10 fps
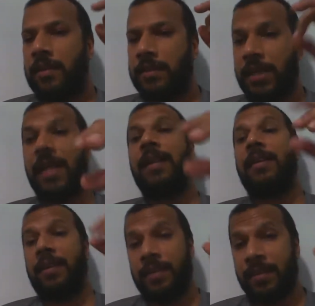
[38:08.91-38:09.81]

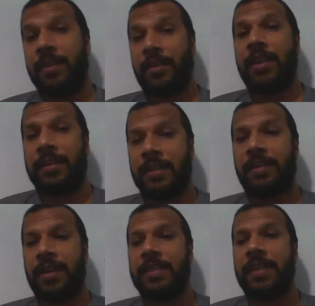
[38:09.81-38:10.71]
China, correct,
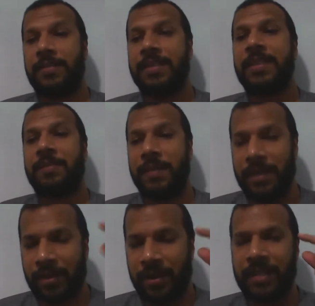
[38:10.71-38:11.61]
Kavita P,
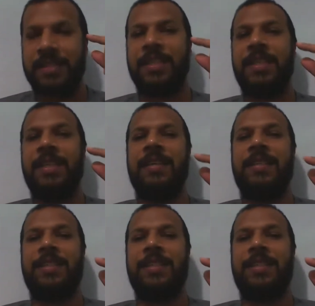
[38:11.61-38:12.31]
correct, Jahil.